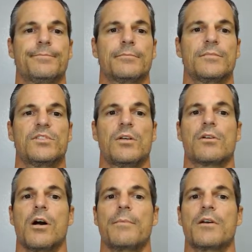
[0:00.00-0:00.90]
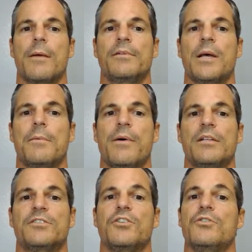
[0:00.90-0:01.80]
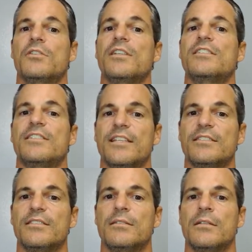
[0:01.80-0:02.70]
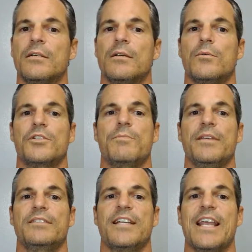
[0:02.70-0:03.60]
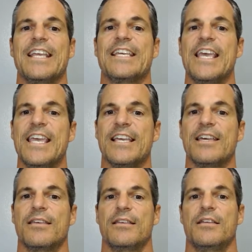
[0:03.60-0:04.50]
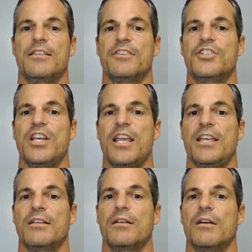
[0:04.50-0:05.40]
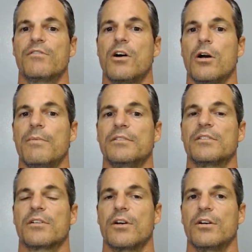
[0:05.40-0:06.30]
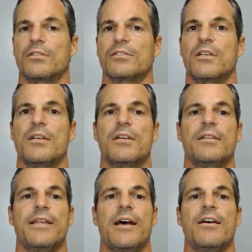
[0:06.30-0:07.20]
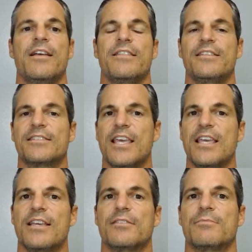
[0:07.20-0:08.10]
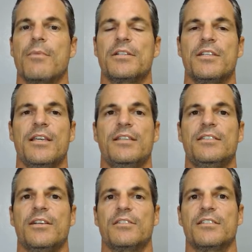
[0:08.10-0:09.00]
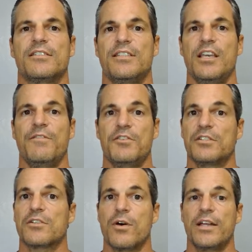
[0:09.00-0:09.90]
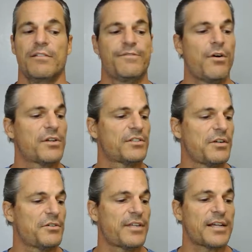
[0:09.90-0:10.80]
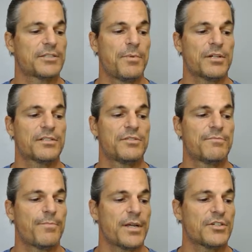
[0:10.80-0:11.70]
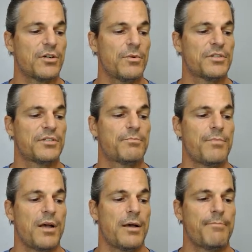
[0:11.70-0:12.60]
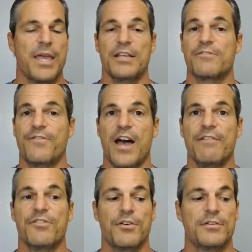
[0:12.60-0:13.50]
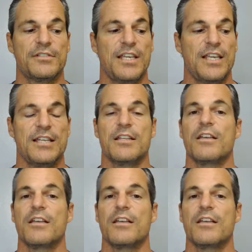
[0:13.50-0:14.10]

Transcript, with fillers: So carbon-carbon double bonds are usually cis, which means that a kink in the chain of carbons occurs. Now, this kink is much easier to see if you just go ahead and focus on your textbook's picture, which is uh, page five thirteen,